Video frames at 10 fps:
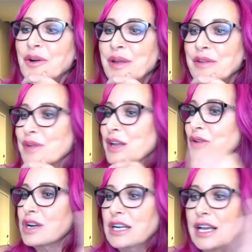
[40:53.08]
We
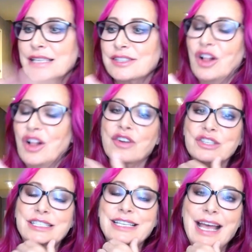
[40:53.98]
reorganized all of
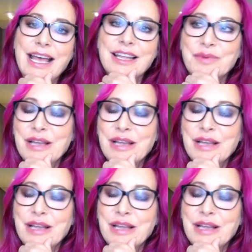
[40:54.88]
our debt.